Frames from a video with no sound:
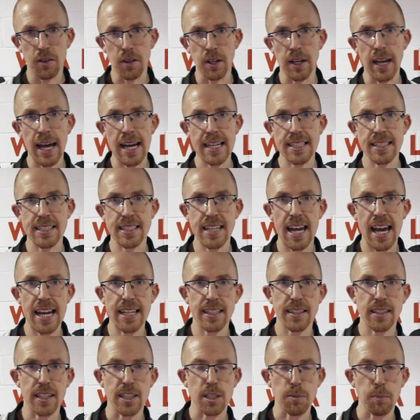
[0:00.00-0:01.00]
The The last
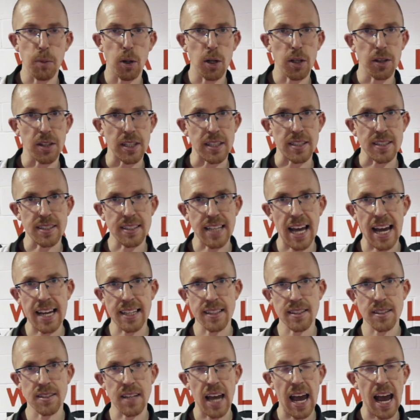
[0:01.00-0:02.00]
test is putting the
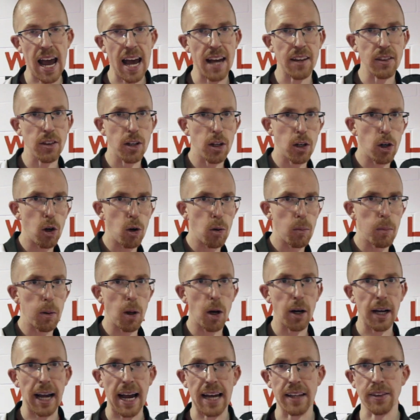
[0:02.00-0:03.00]
stance and the low
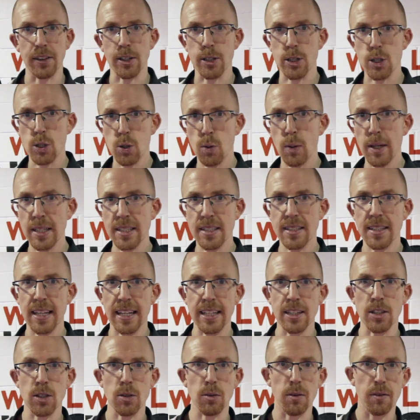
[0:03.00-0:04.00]
block and the twist
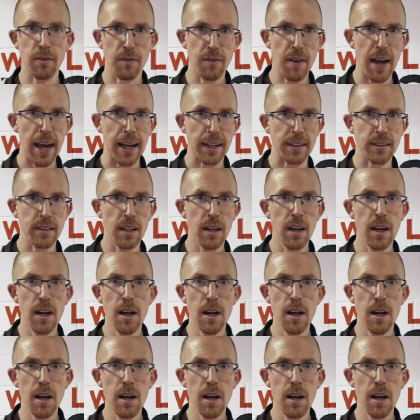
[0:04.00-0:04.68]
into effect.